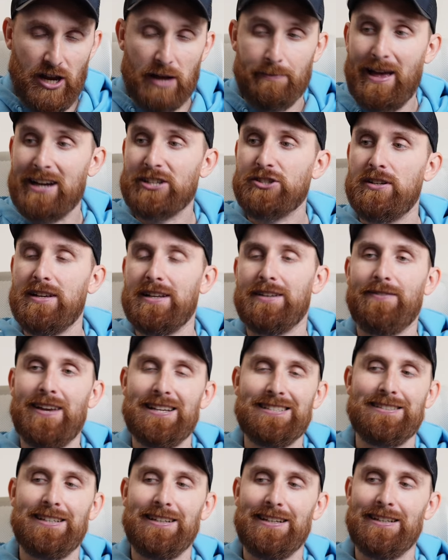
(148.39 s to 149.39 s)
I'm actually
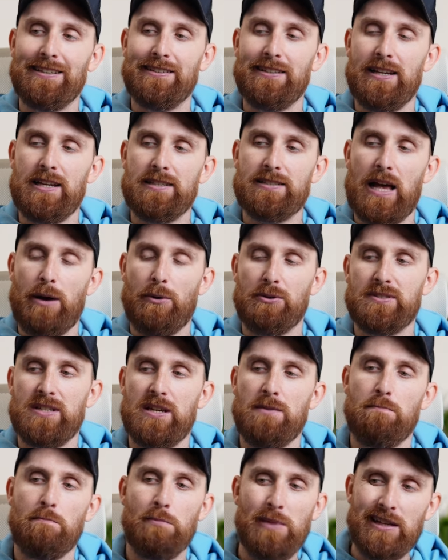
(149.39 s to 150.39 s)
investing in these, I would
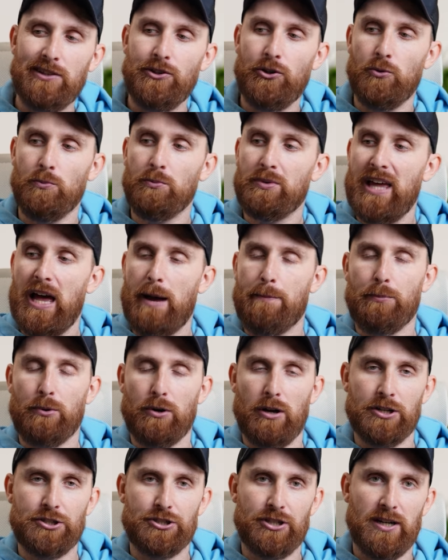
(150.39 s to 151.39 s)
say, medium cap
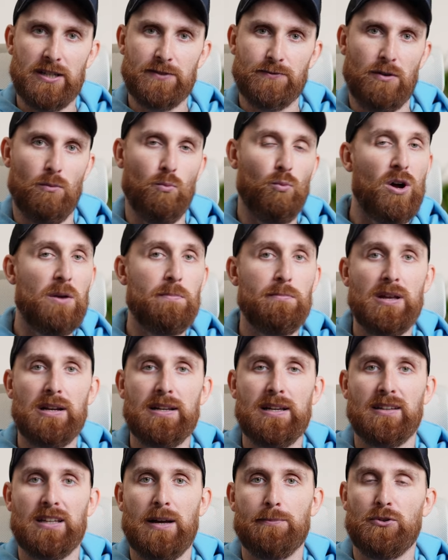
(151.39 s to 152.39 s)
projects from 1
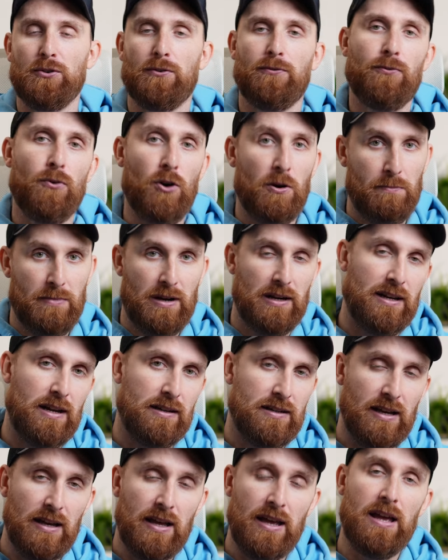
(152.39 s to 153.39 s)
million up to 4
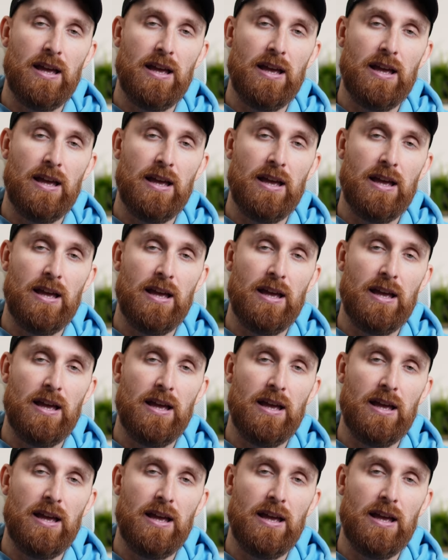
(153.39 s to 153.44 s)
million